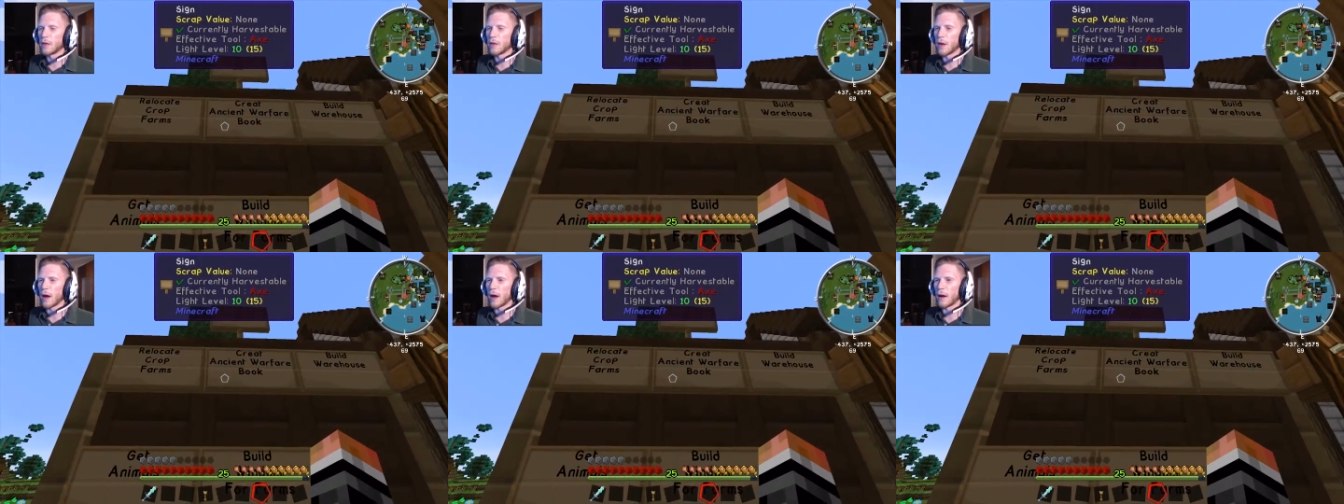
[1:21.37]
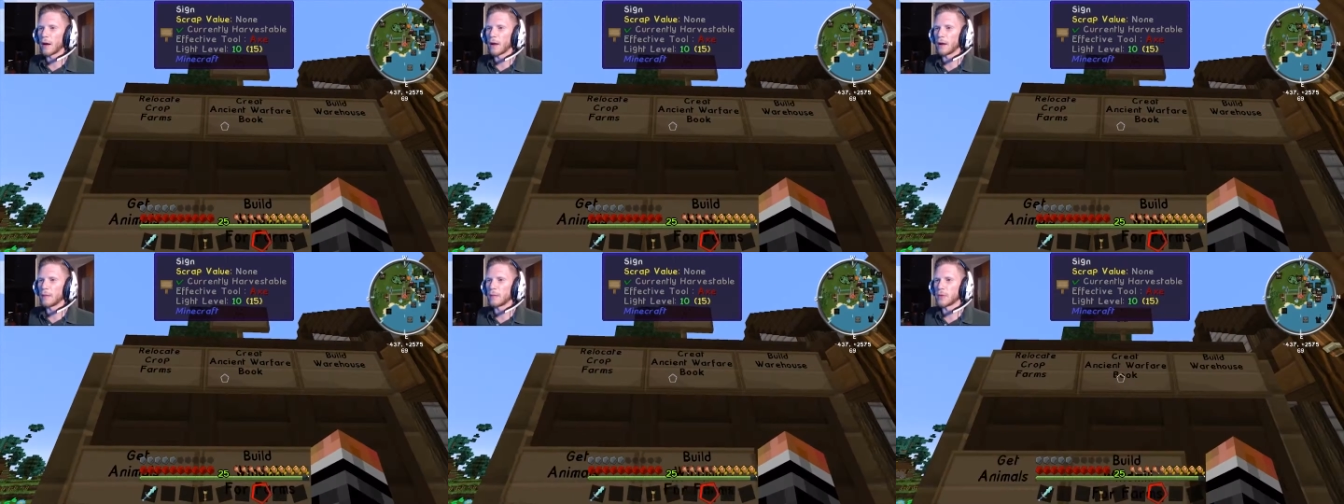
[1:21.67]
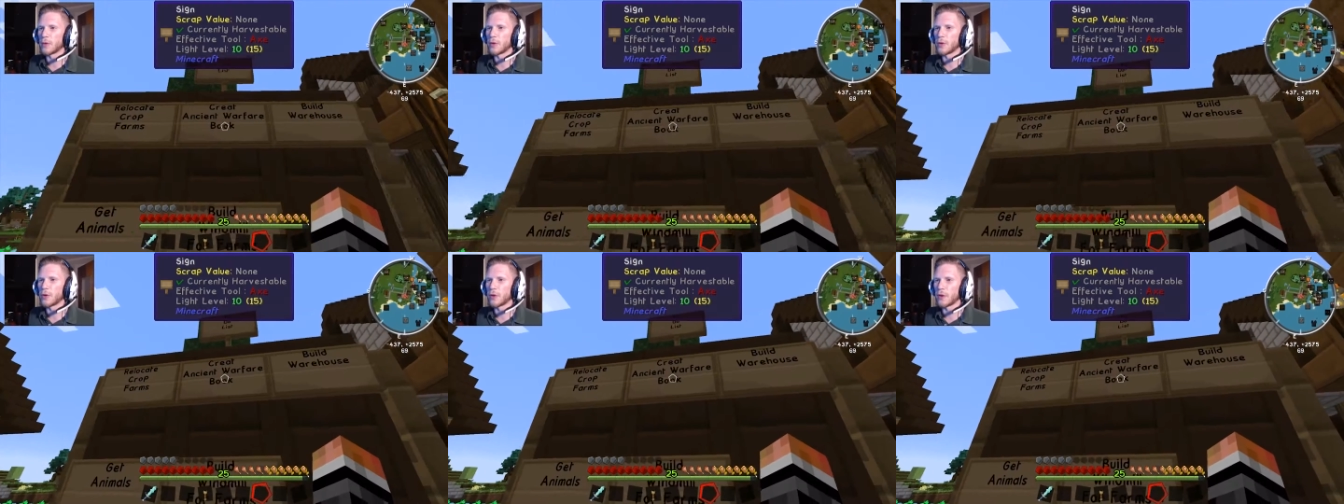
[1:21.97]
Um,
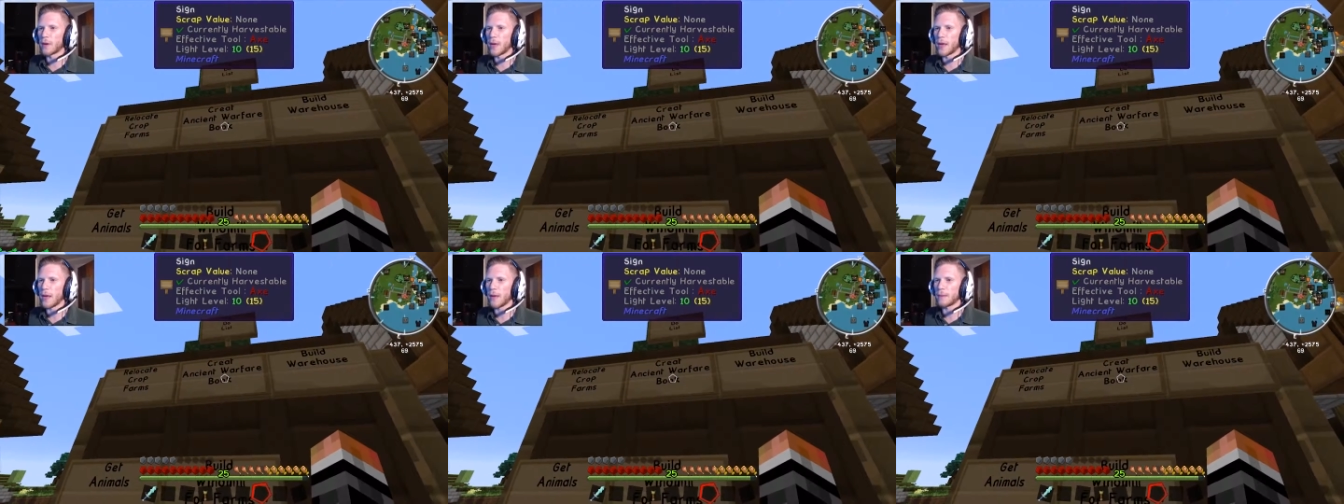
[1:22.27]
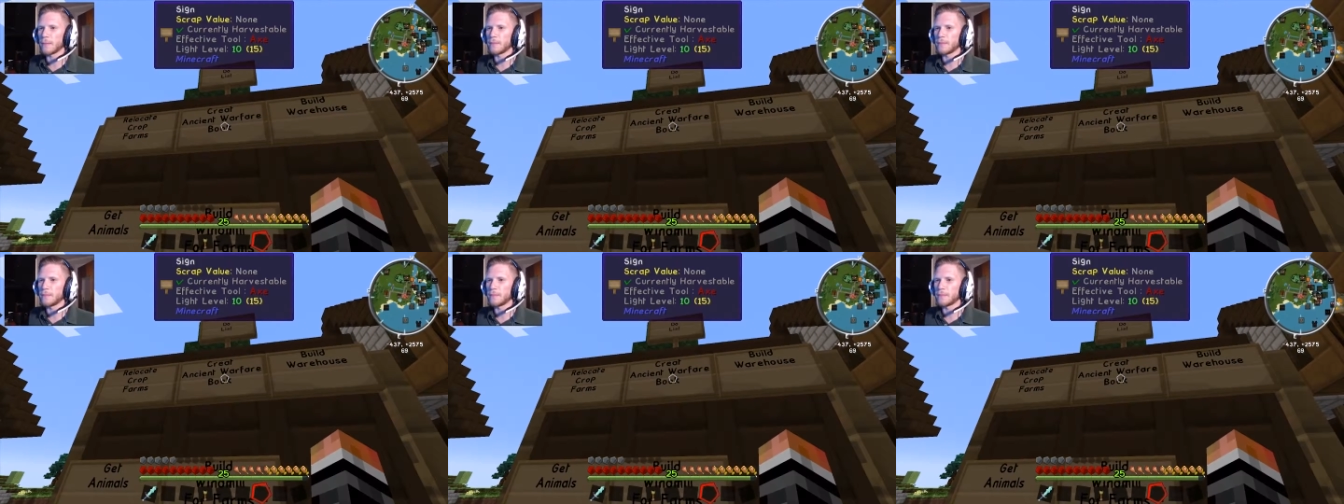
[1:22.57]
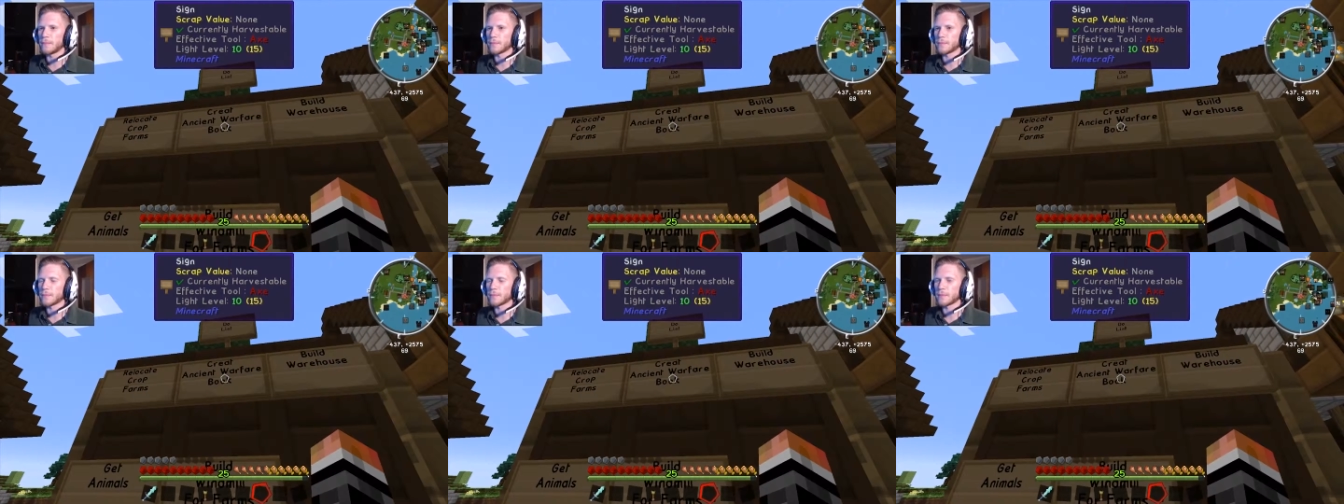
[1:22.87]
create
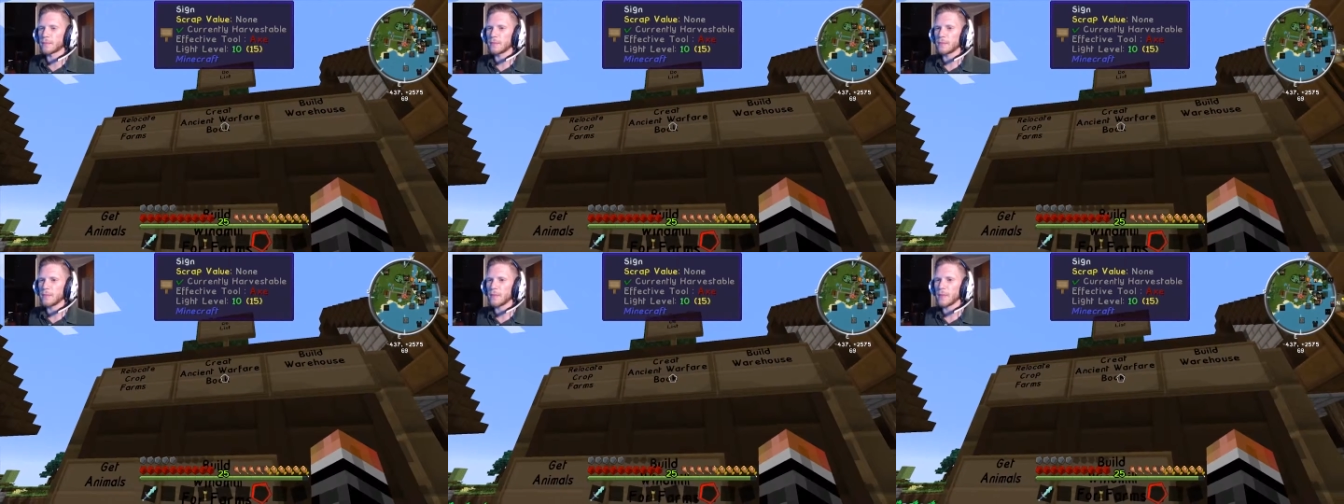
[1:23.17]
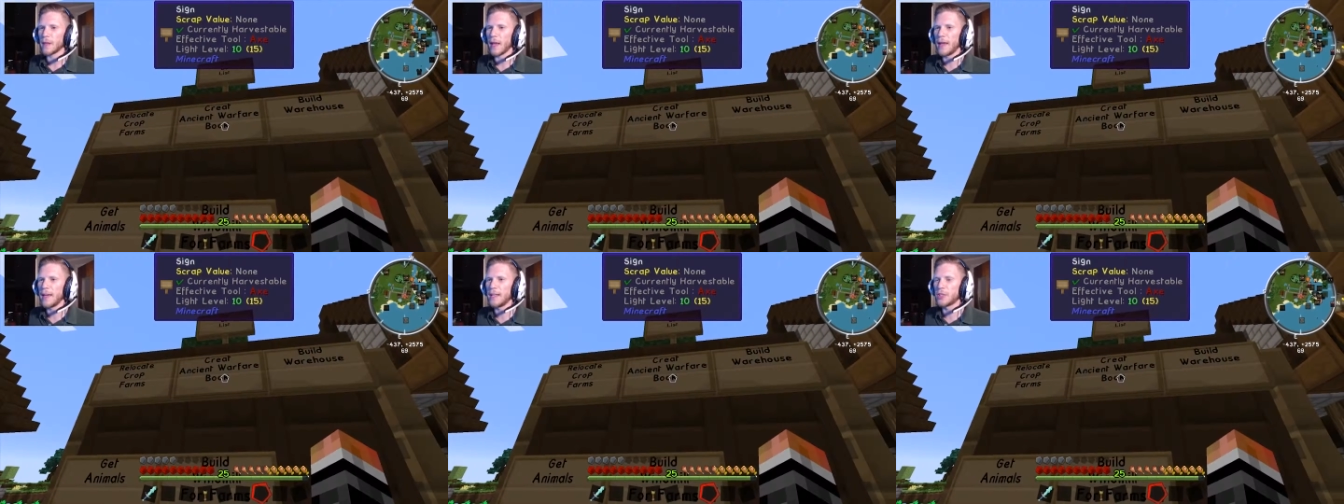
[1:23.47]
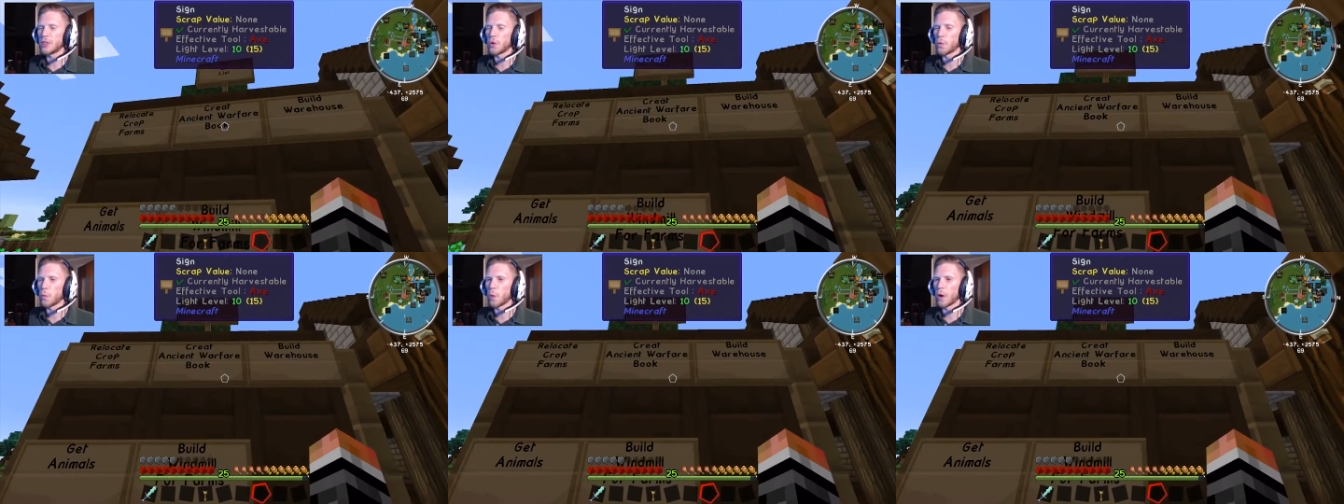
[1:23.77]

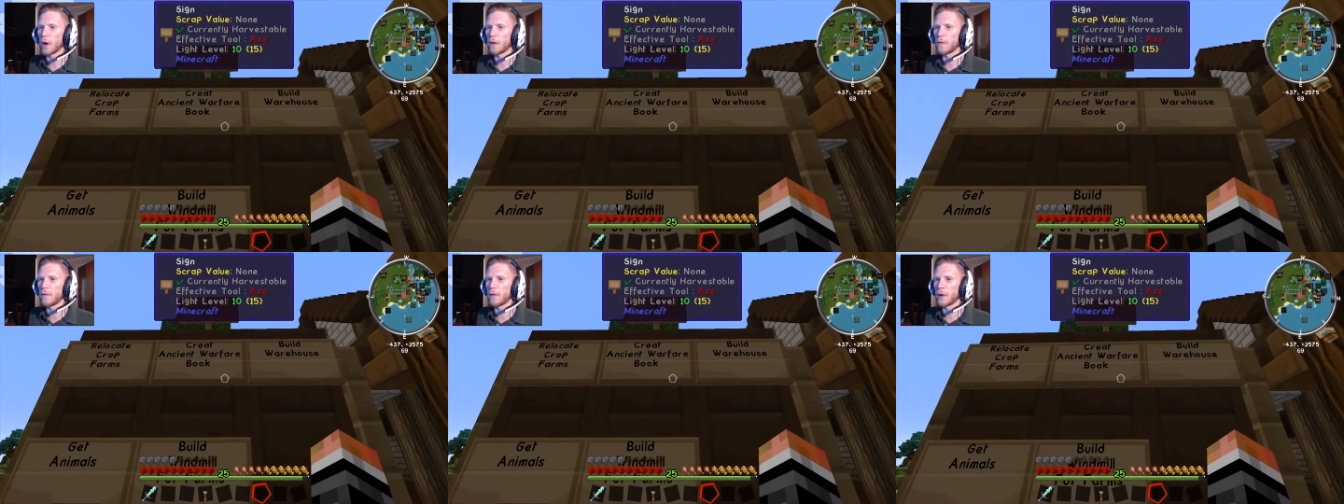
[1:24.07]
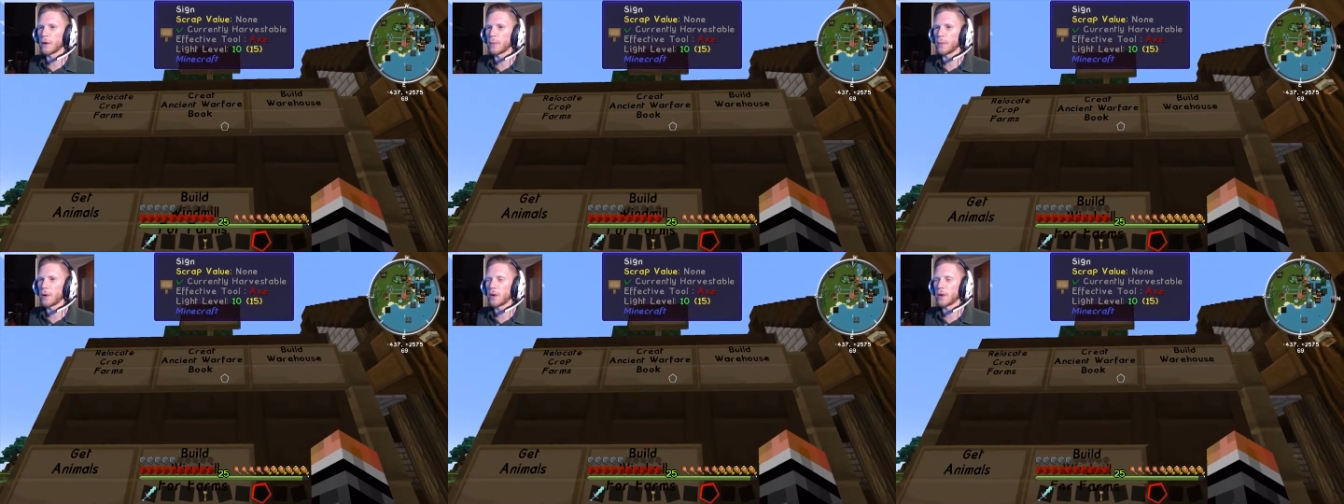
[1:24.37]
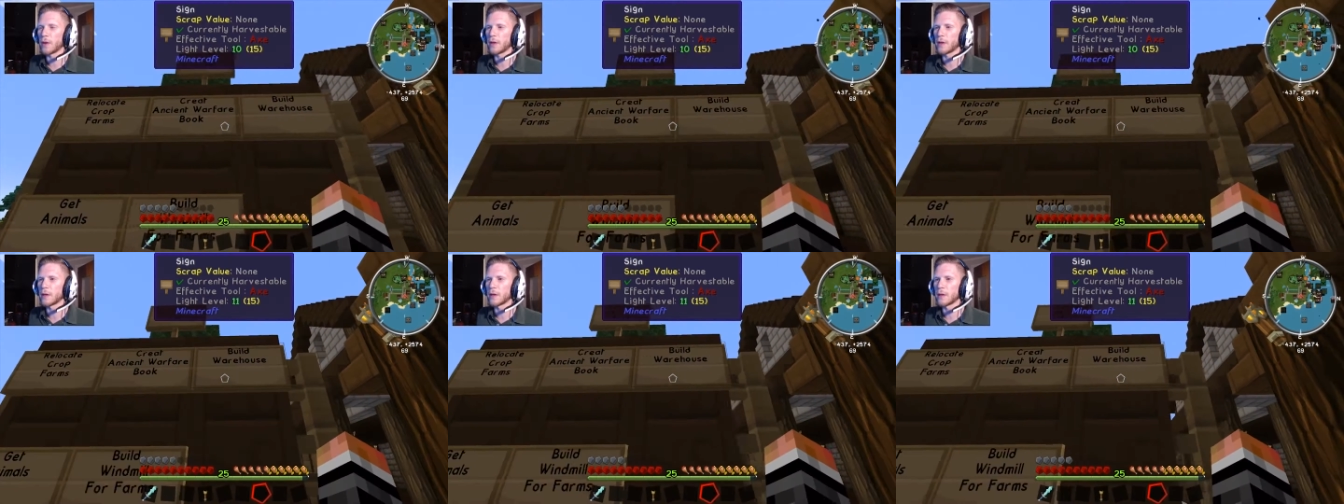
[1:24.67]
ancient warfare
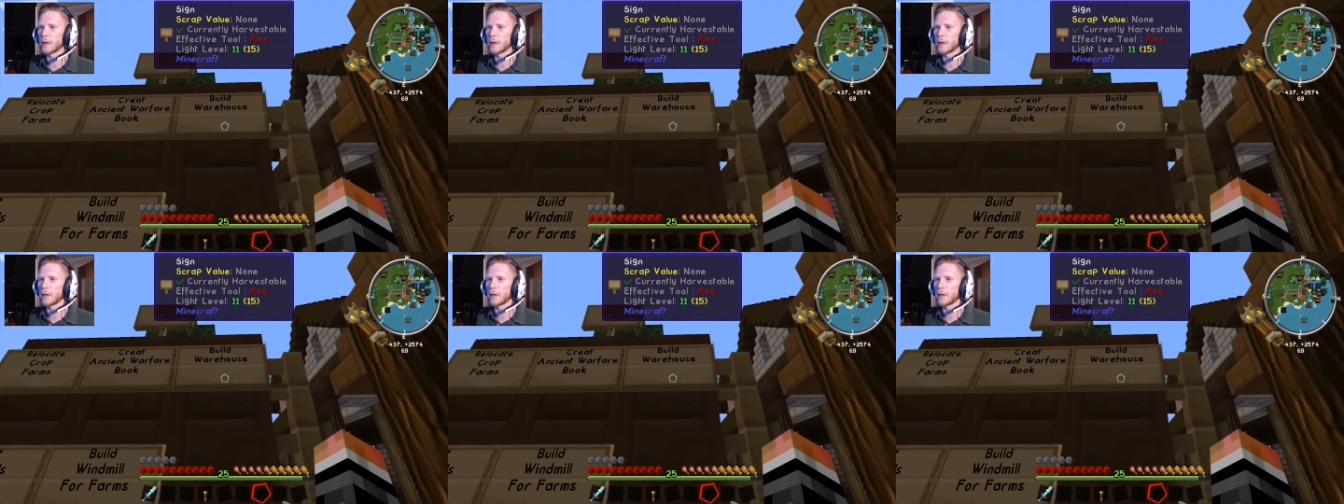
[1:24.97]
book,